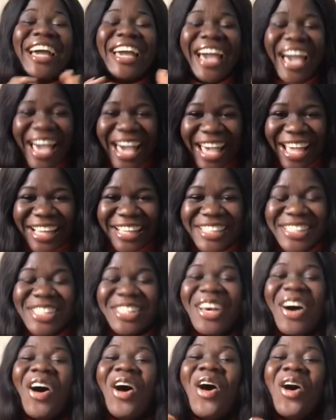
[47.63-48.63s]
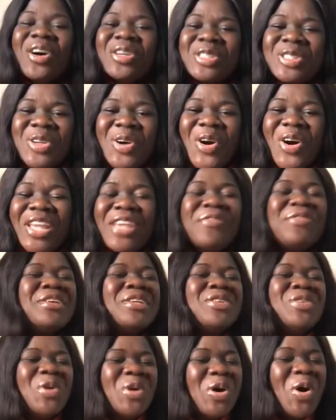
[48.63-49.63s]
Guys, Ozo, if
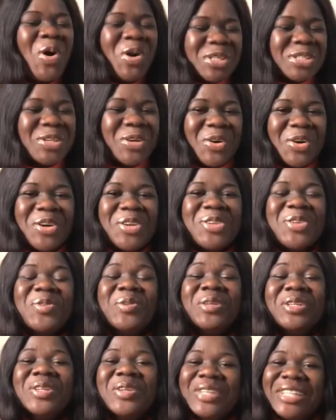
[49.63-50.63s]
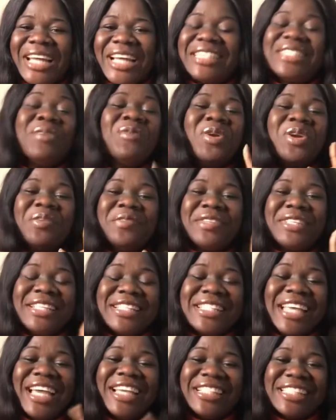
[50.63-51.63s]
you know Ozo, you will know that one of the
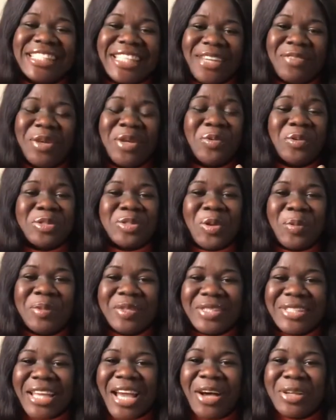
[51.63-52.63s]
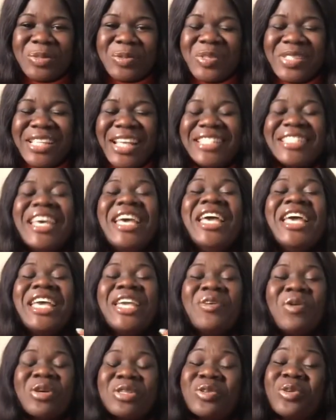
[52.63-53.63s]
things that he said when he was coming to the house was that
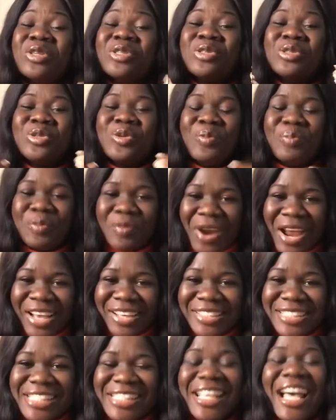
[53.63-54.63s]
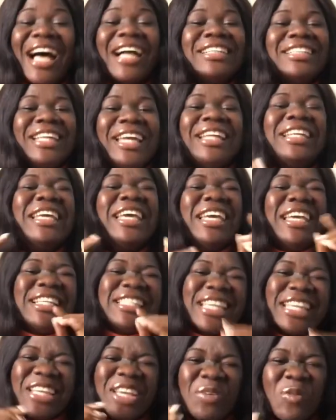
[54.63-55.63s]
he was going to do pranks, and then he
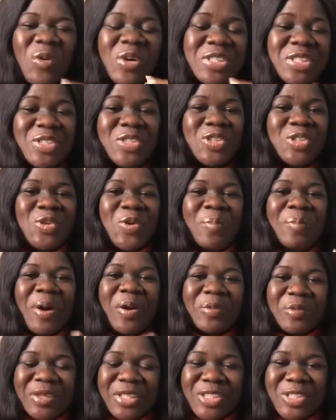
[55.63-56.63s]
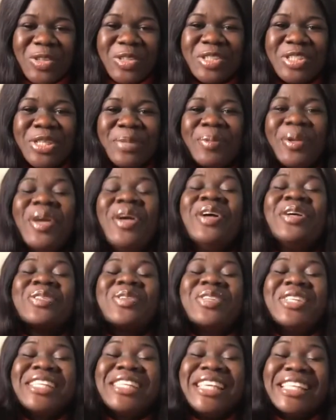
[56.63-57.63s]
said he wasn't sure about relationship.
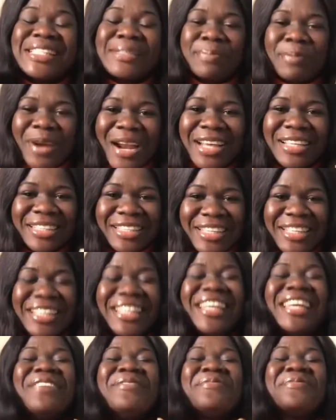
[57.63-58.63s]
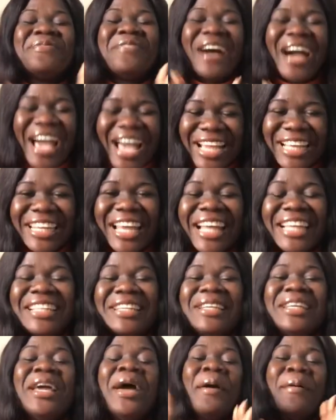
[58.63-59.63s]
So this is prank thing. He
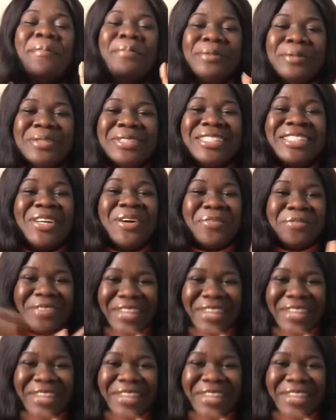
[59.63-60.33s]
finally pulled it off